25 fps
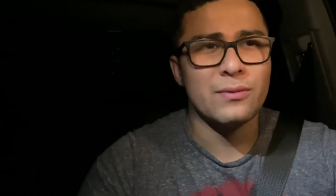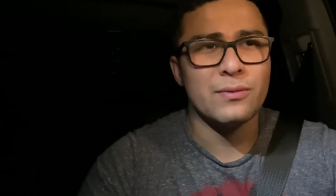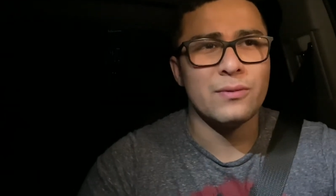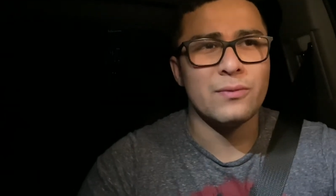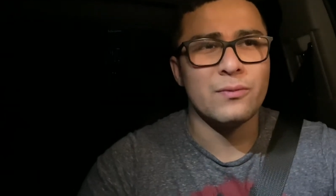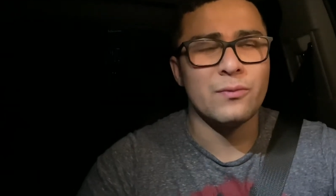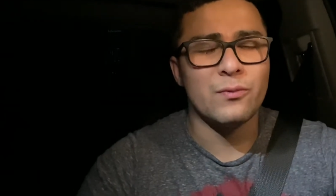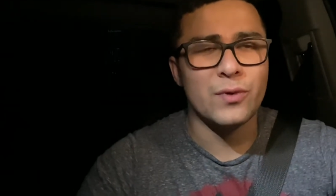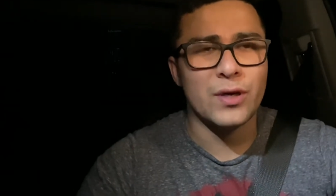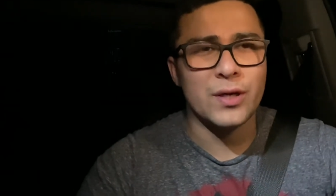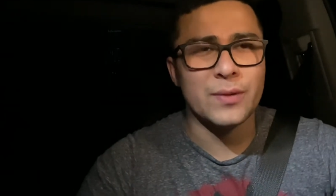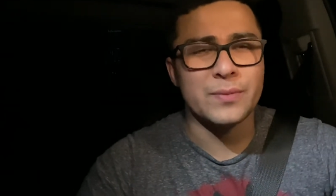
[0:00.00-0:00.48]

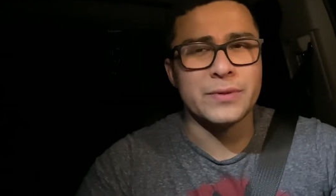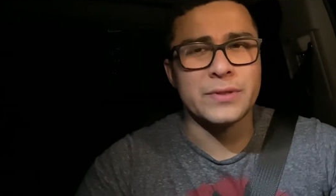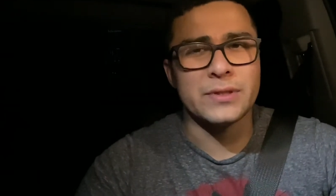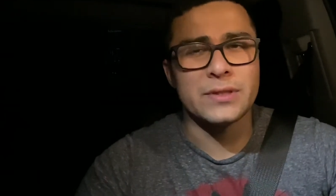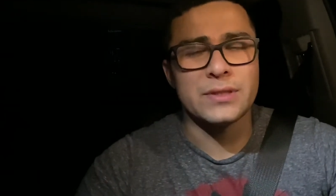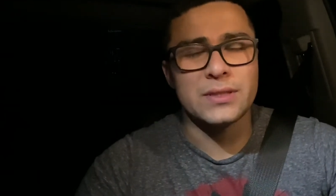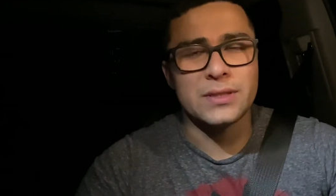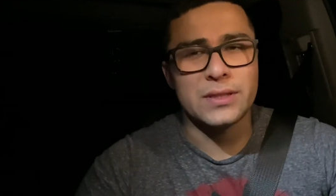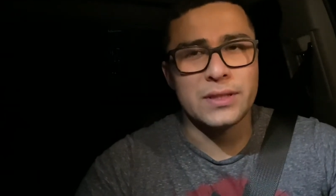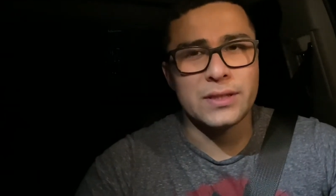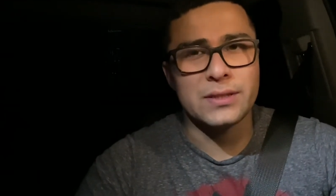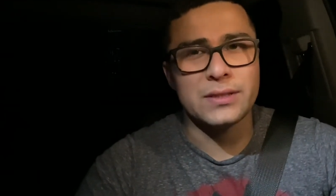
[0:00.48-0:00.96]
reps and
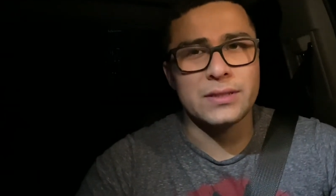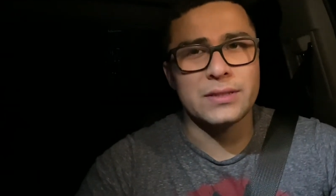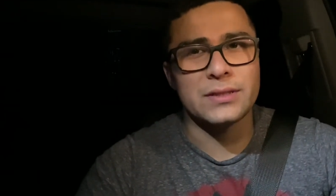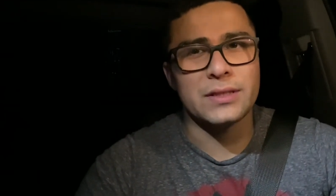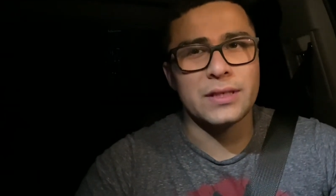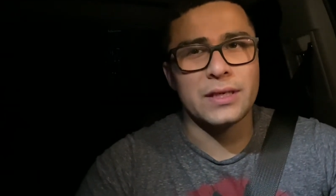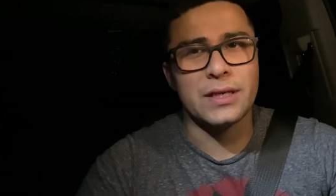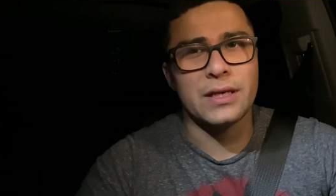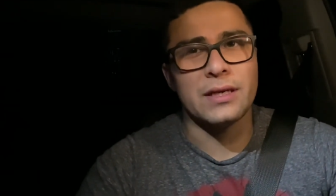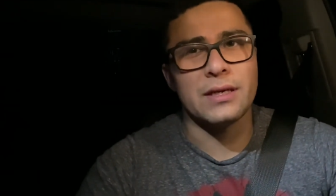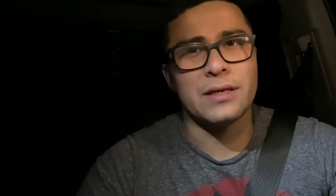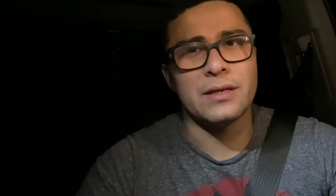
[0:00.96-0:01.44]
sets as I
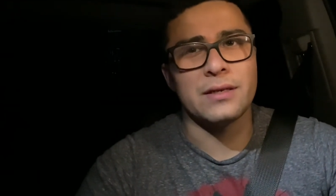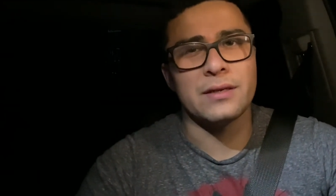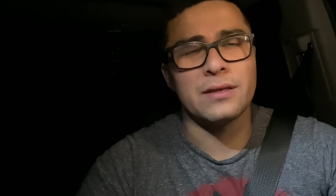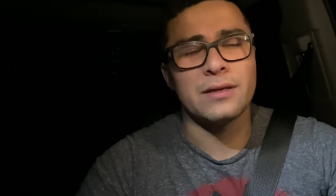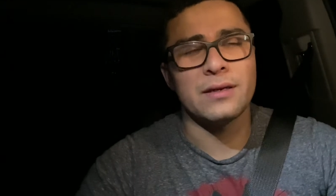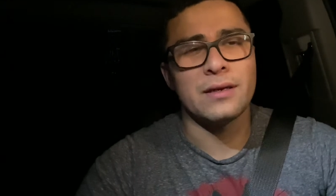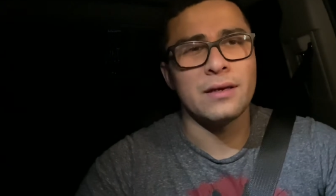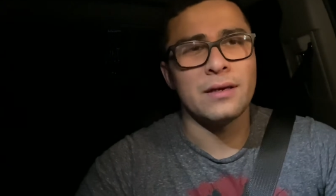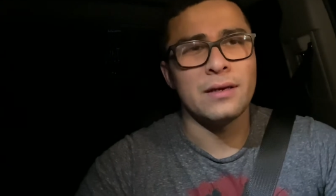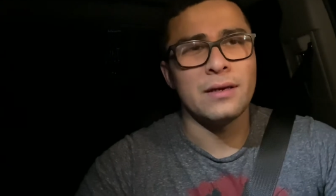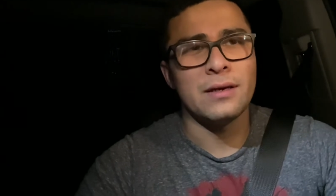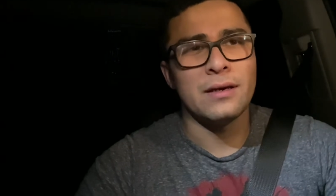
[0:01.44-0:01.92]
can.
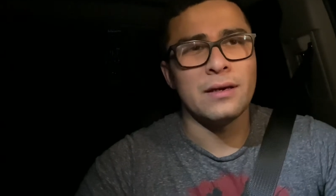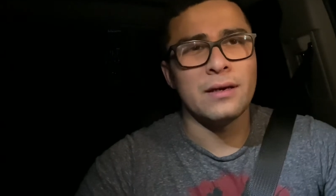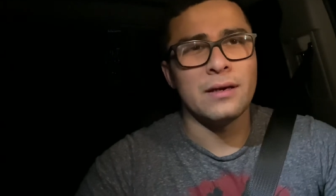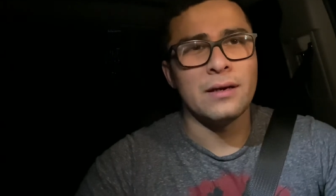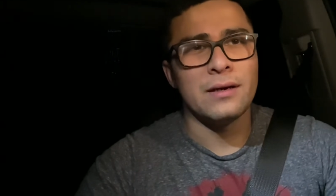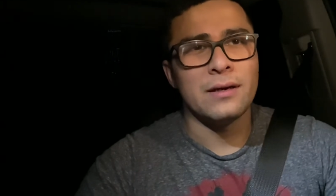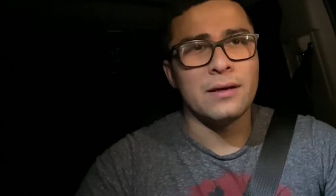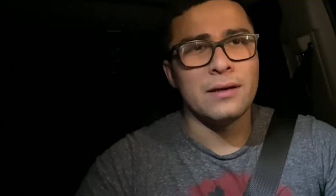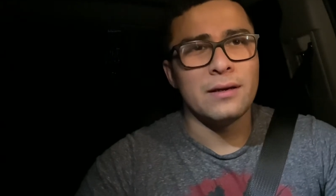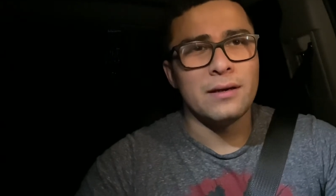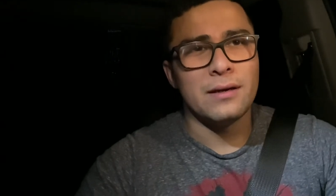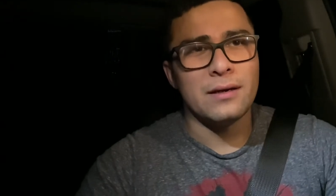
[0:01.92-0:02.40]

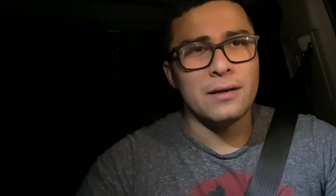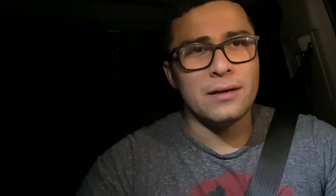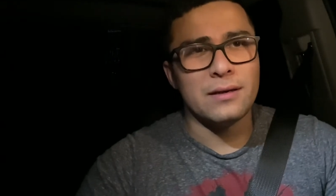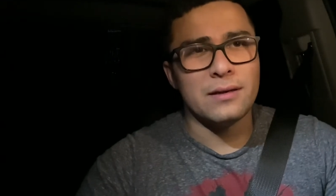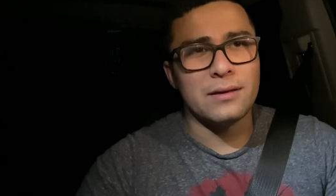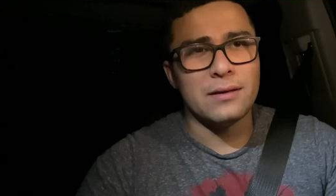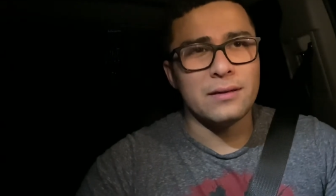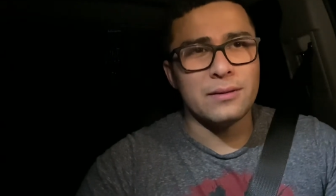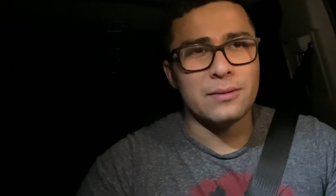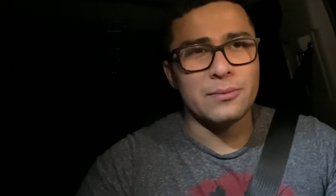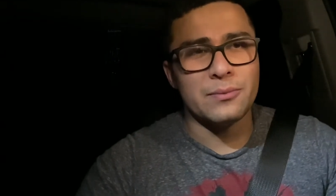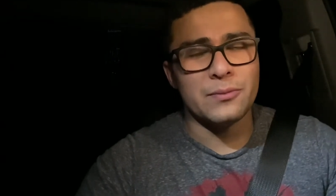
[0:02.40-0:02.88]

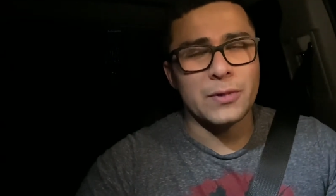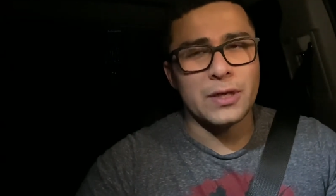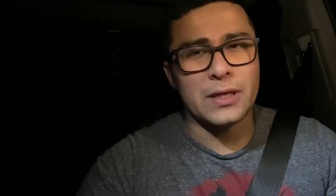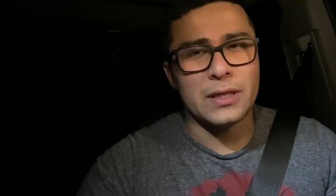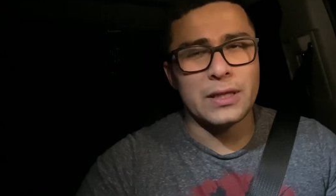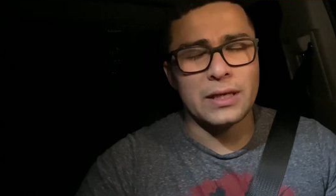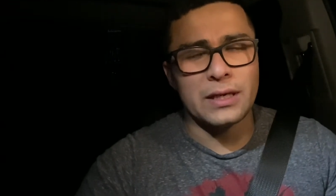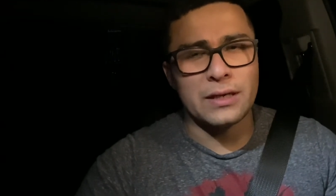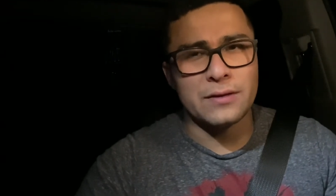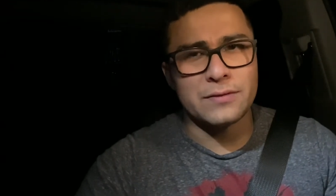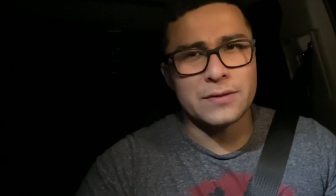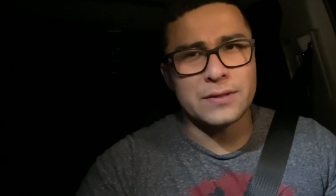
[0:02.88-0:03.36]
I
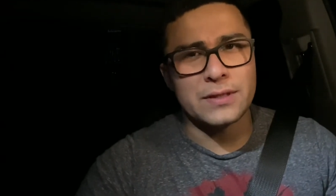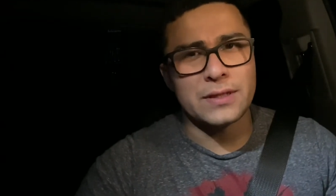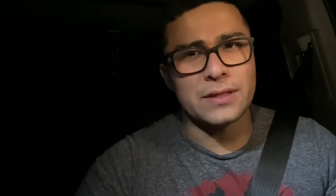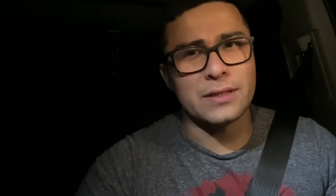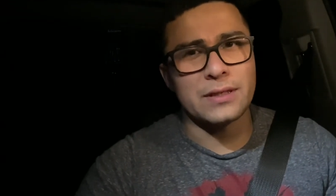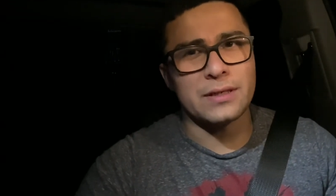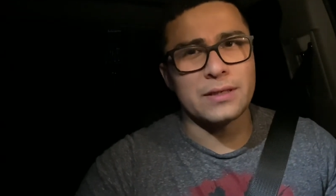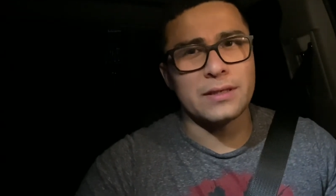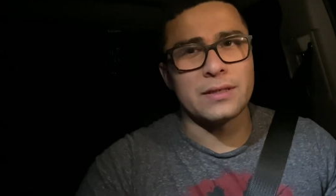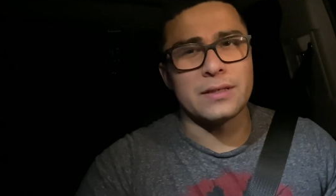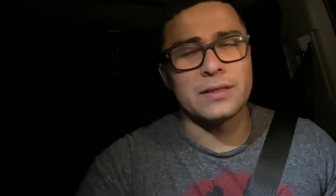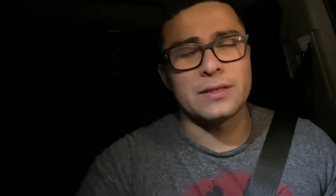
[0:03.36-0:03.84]
think I've said it
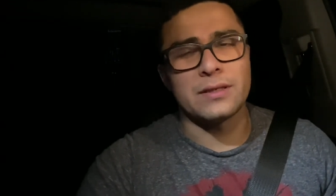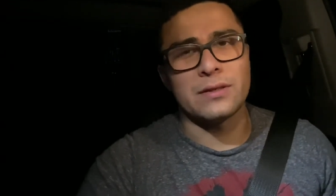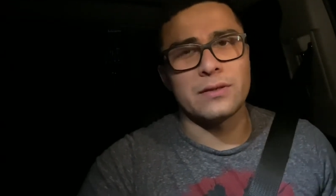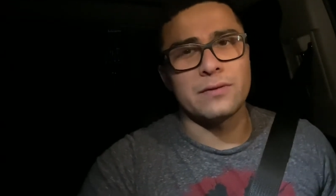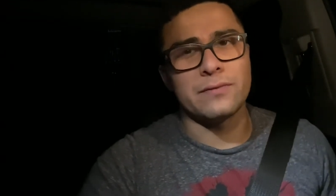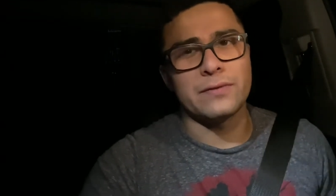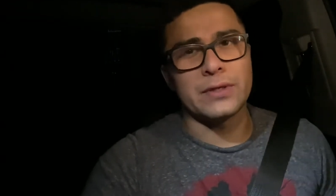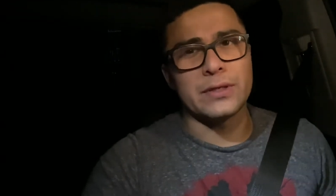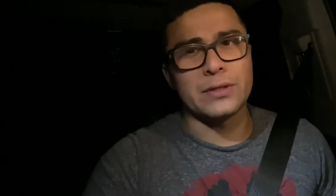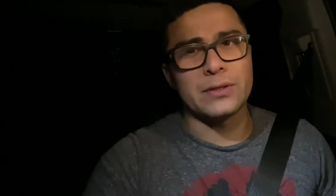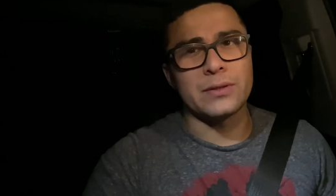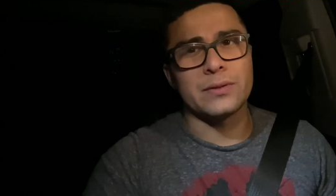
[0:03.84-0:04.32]
in another
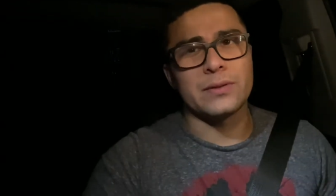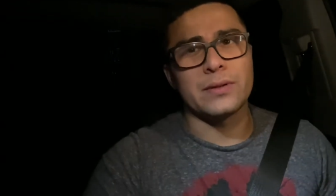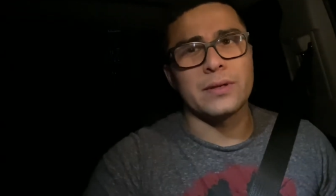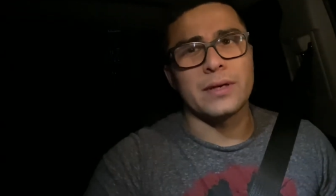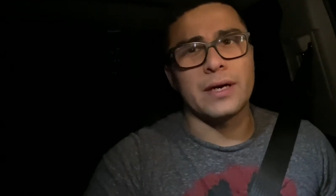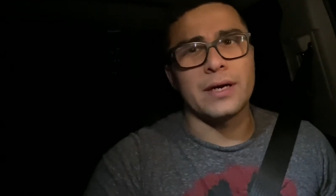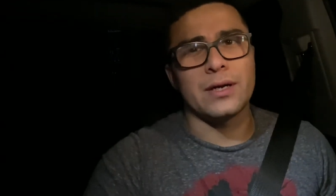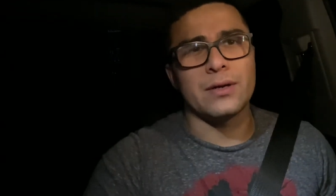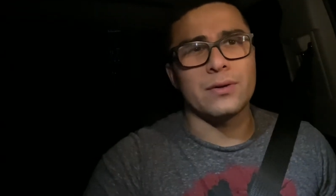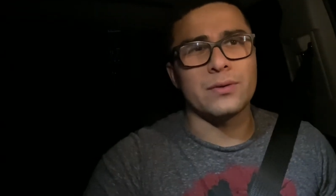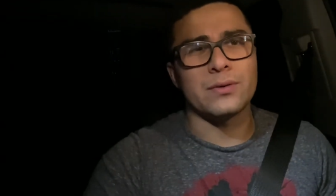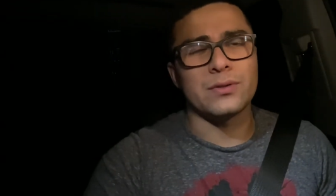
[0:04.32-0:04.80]
video. I
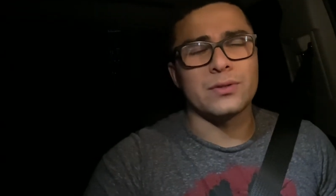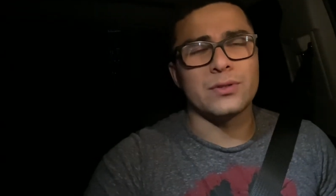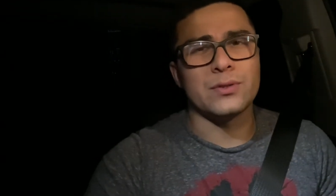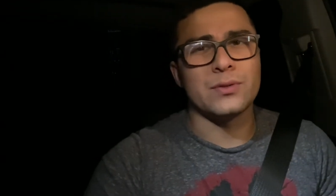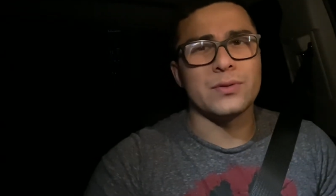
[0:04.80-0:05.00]
don't